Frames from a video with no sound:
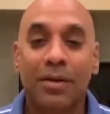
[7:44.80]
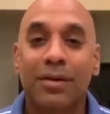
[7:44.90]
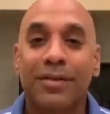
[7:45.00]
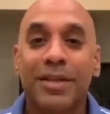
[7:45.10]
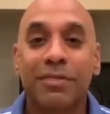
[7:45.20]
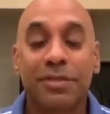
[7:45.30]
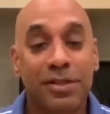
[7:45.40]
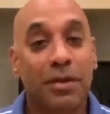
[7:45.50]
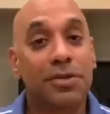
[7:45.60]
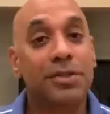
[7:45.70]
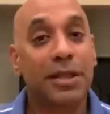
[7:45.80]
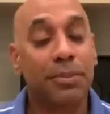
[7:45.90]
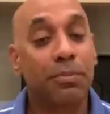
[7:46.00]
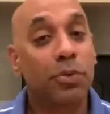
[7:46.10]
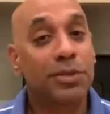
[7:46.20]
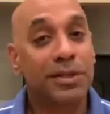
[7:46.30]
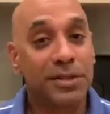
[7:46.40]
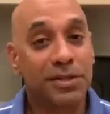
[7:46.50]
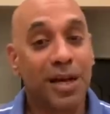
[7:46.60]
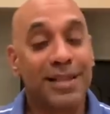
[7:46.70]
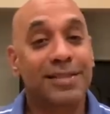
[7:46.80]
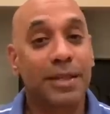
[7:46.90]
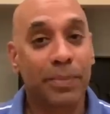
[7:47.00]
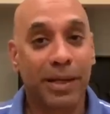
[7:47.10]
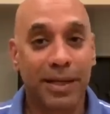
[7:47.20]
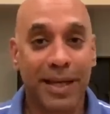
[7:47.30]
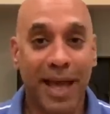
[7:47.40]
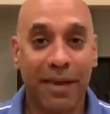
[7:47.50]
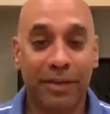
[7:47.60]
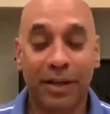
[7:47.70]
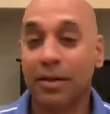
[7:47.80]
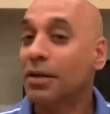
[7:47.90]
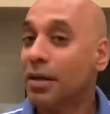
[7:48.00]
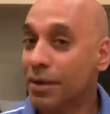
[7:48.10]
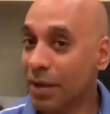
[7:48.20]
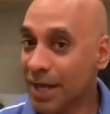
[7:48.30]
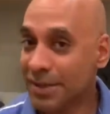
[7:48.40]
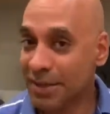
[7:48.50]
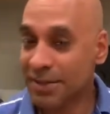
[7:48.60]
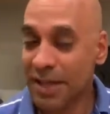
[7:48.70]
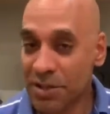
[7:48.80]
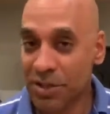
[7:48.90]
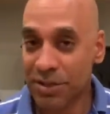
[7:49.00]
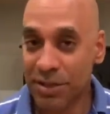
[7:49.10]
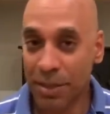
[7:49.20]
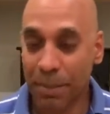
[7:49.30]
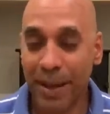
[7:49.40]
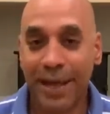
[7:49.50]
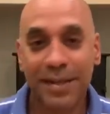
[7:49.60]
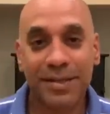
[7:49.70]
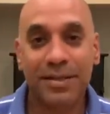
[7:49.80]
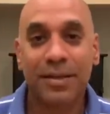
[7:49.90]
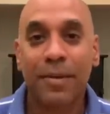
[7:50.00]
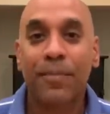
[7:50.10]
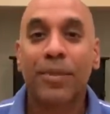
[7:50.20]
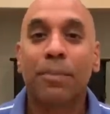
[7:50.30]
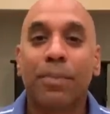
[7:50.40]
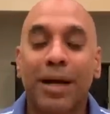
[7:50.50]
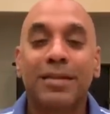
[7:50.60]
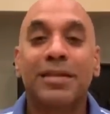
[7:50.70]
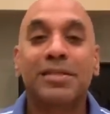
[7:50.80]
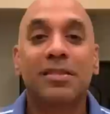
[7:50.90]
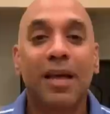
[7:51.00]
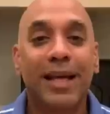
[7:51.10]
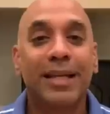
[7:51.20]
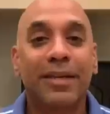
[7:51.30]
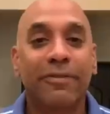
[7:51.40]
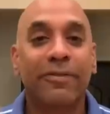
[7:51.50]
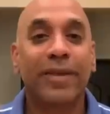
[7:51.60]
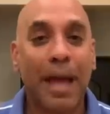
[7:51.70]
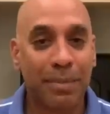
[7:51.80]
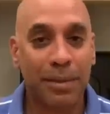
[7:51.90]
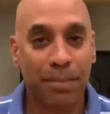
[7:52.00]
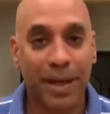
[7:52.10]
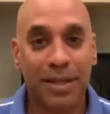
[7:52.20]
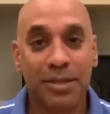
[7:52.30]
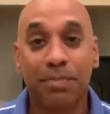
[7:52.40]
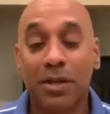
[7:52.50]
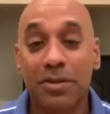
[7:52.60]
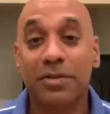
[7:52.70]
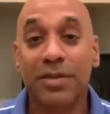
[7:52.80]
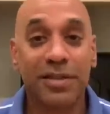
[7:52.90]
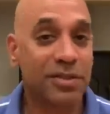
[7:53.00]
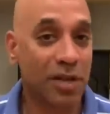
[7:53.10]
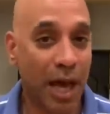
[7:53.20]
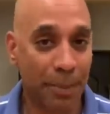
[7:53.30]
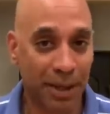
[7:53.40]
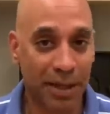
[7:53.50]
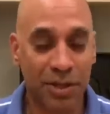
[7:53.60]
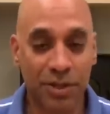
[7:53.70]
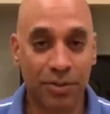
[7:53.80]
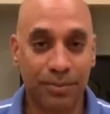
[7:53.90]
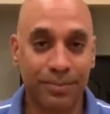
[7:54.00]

This results in ported designs typically having a nice extension to the bass, but a slightly flabby bass because of this timing issue.